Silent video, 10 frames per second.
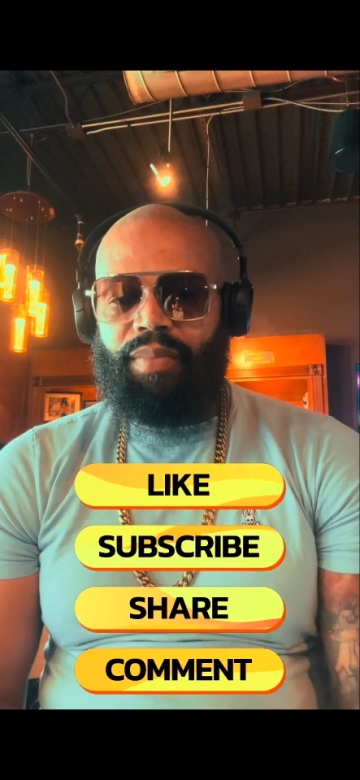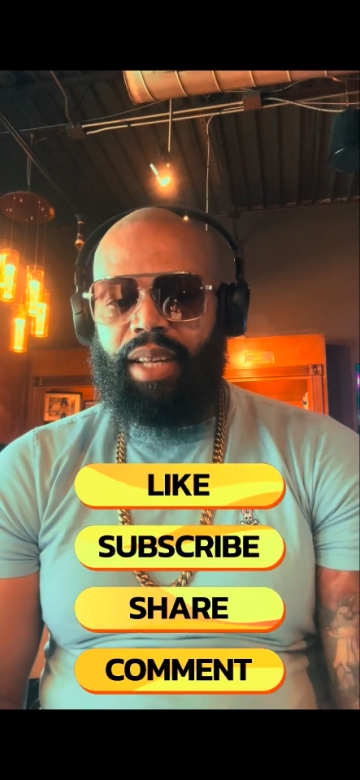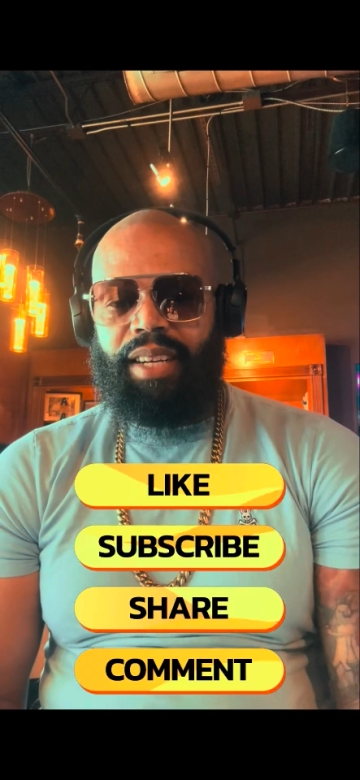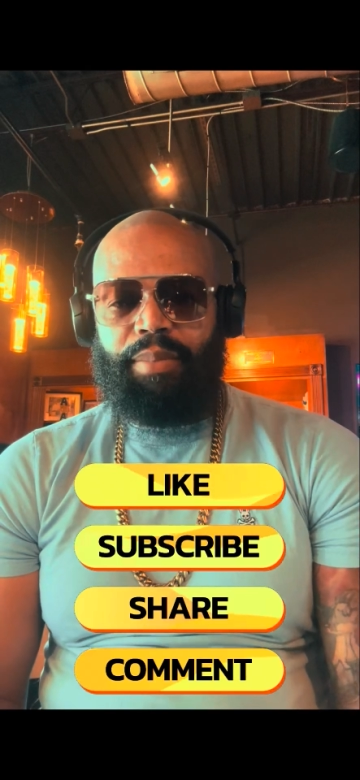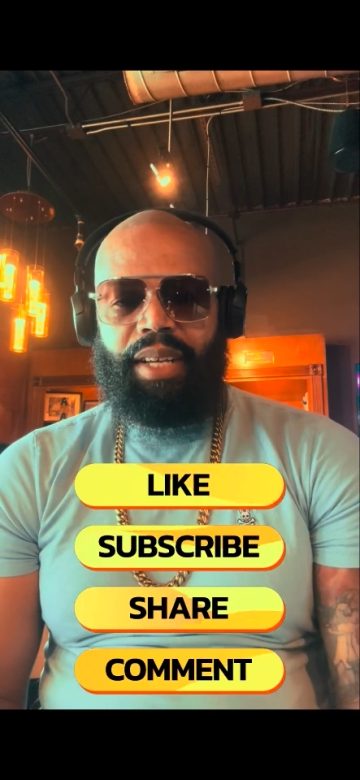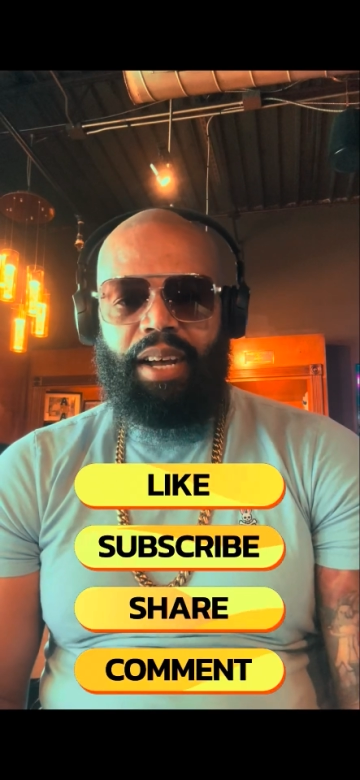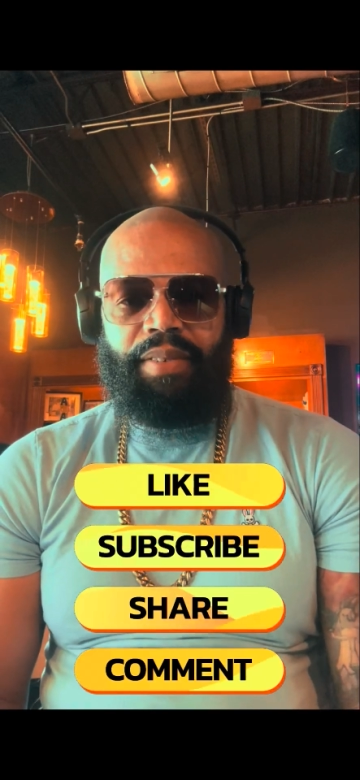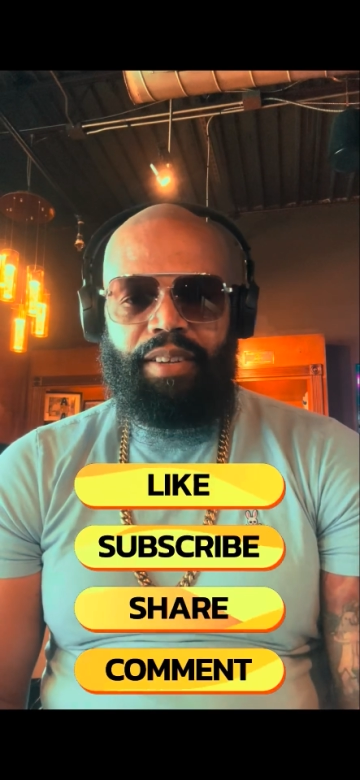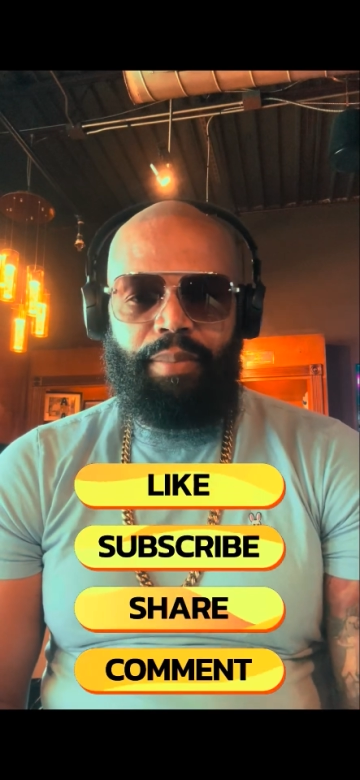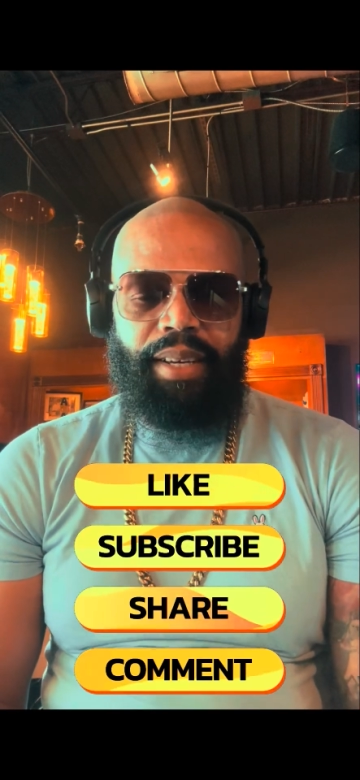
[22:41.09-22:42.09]
How to Be a High
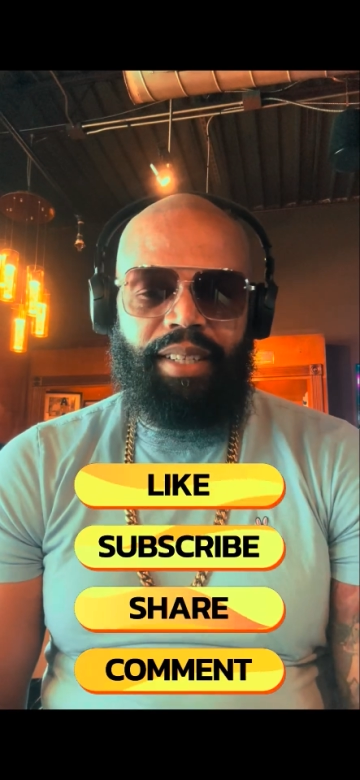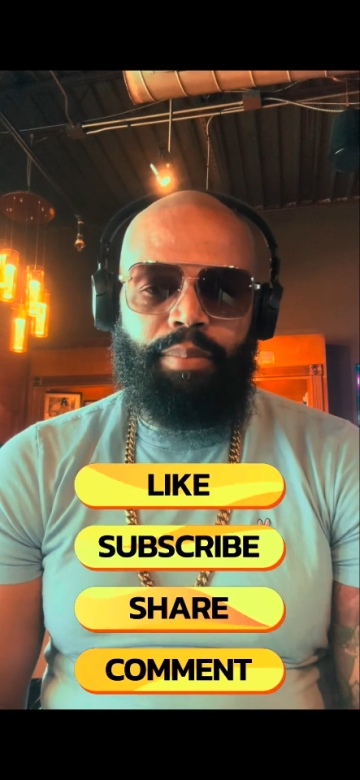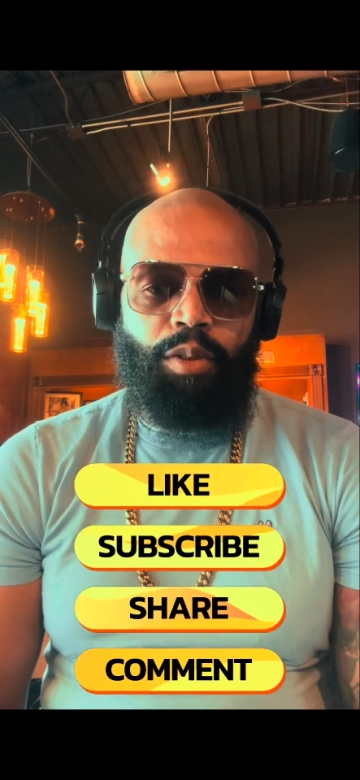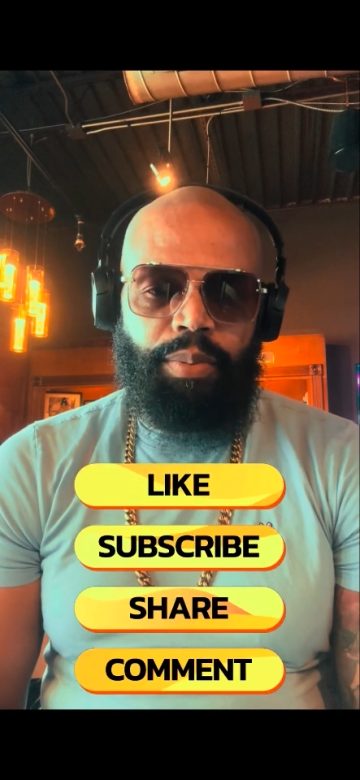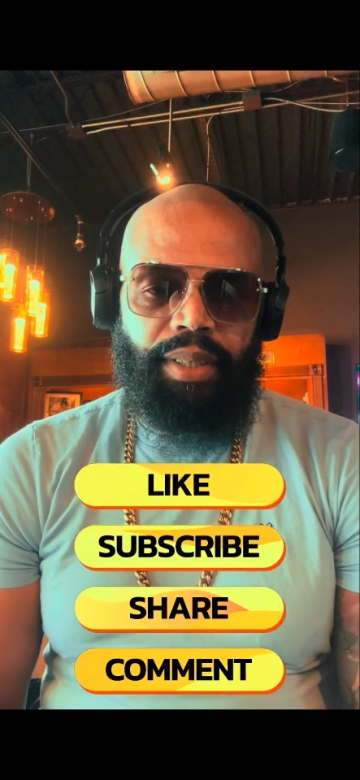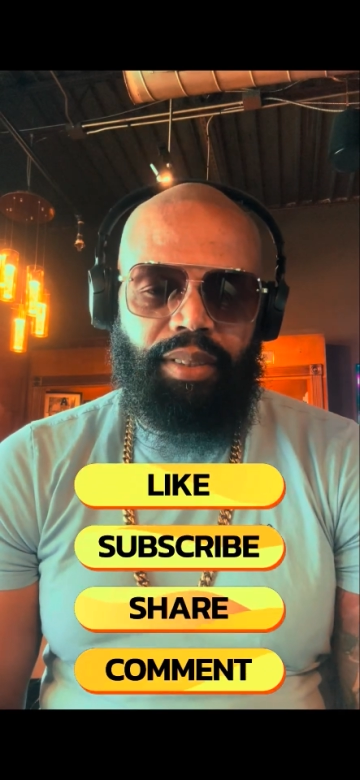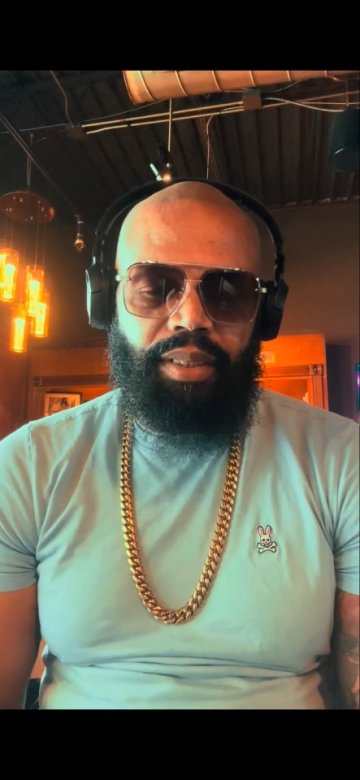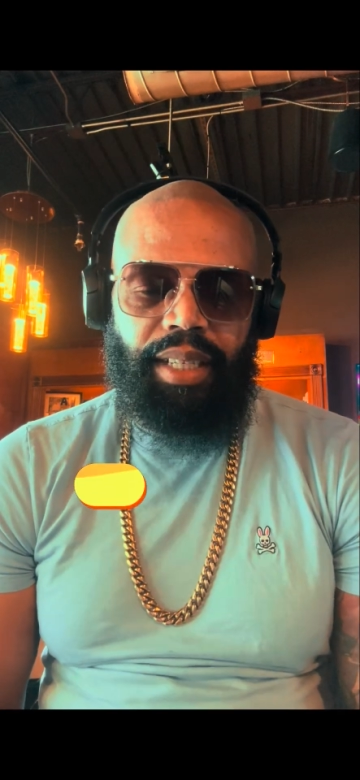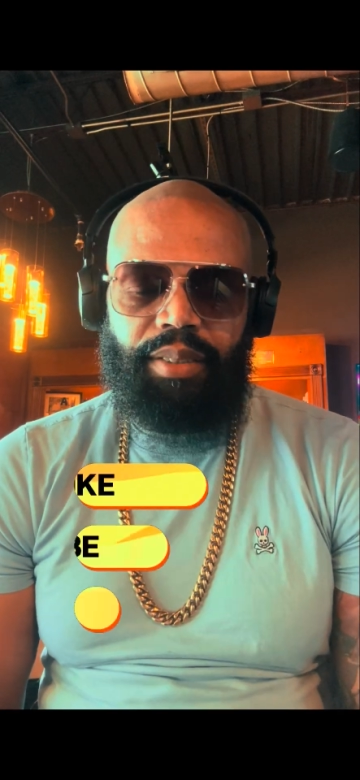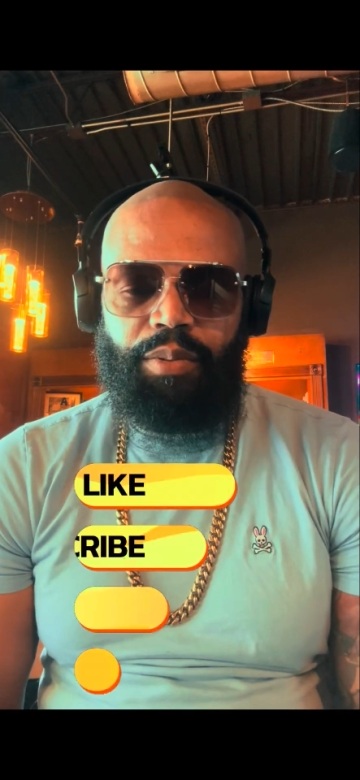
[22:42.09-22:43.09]
Value Man, The Blueprint to
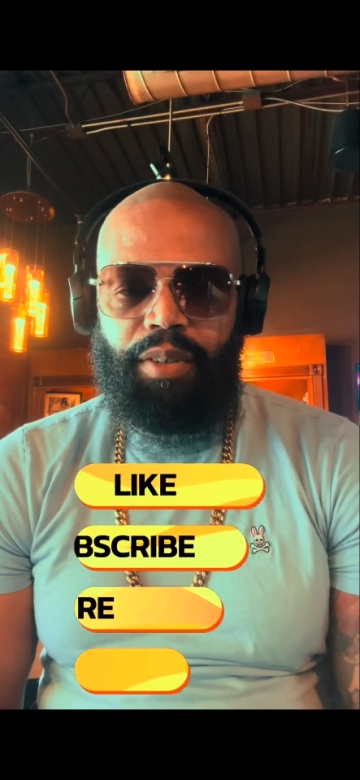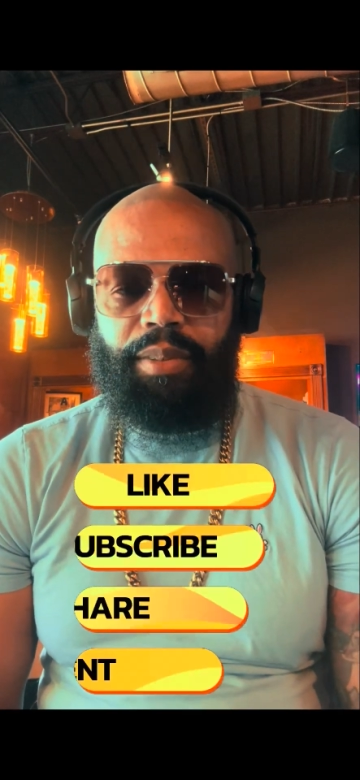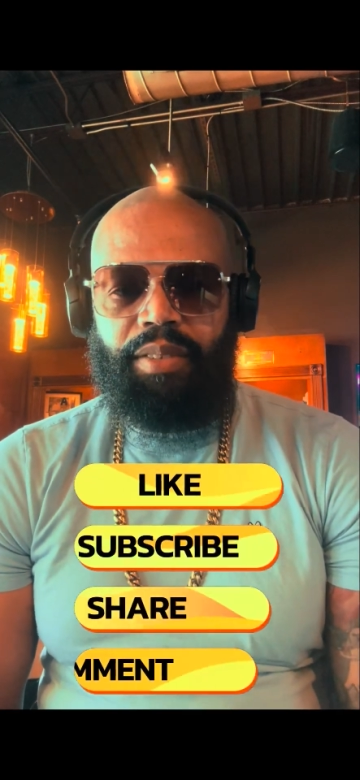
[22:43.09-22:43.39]
Success in Women's,